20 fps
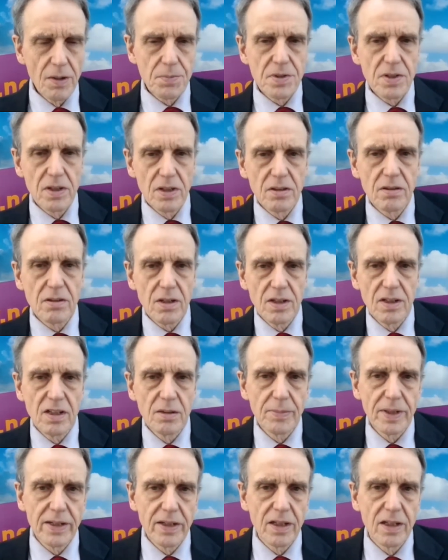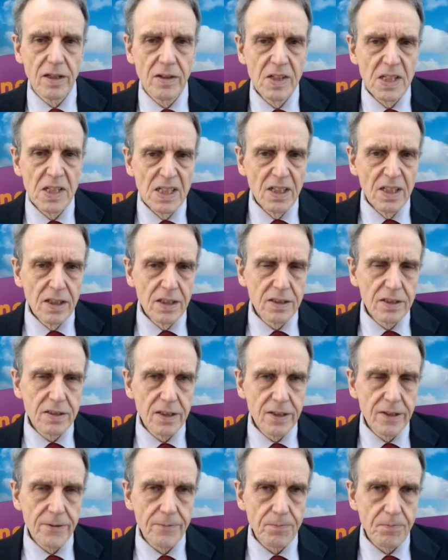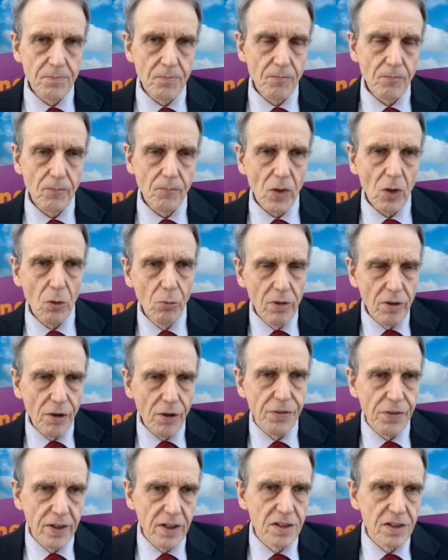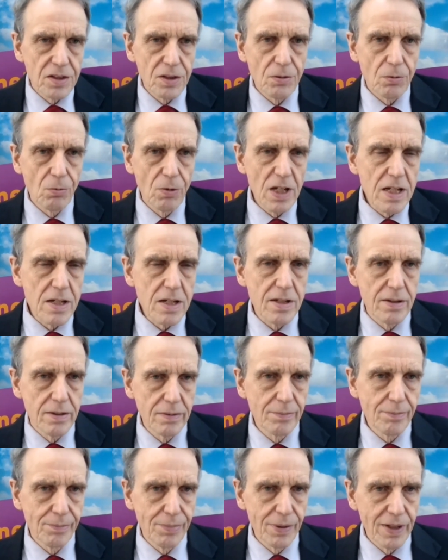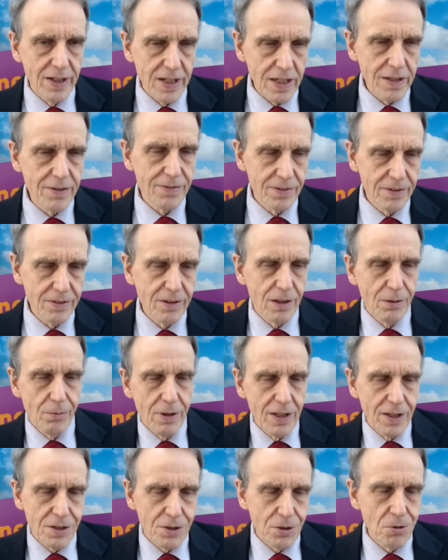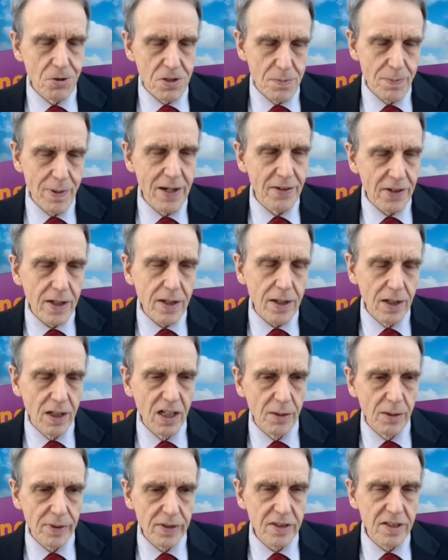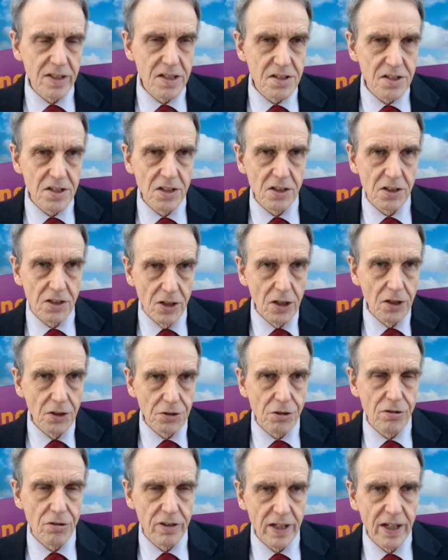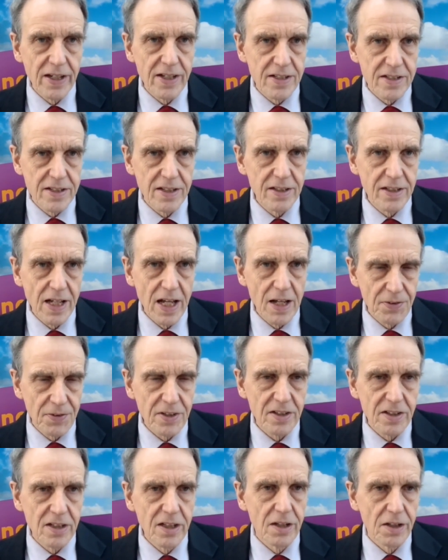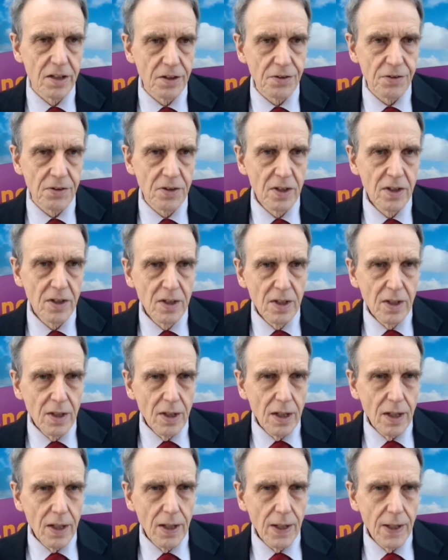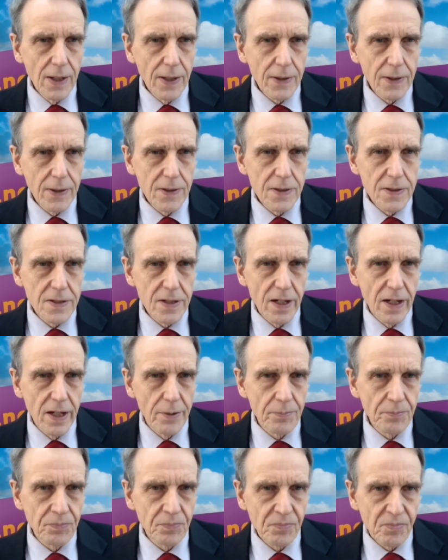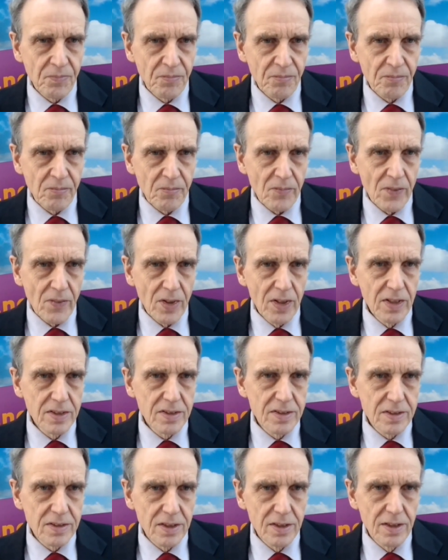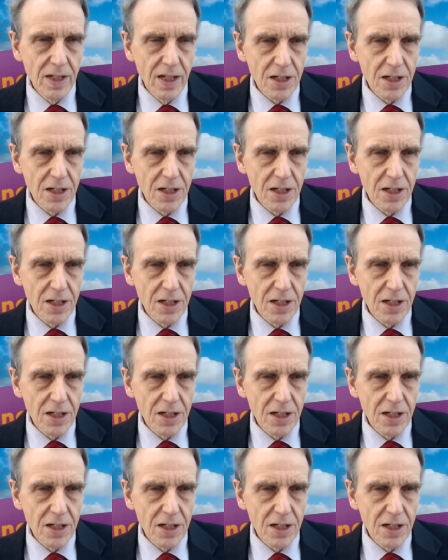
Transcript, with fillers: absolutely. I mean, you see, one of the things that we believe, you know, when it talks about the climate, is that God created heaven and earth, and um, he